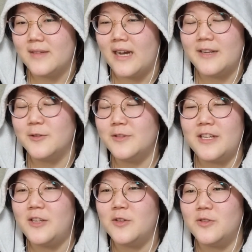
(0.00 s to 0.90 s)
I don't
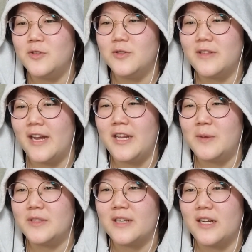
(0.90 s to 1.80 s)
think you knew that
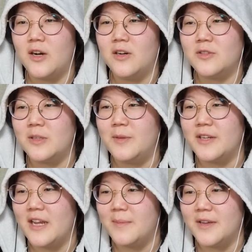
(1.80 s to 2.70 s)
he was gonna. Oh,
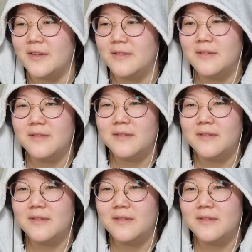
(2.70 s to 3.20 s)
someone came in.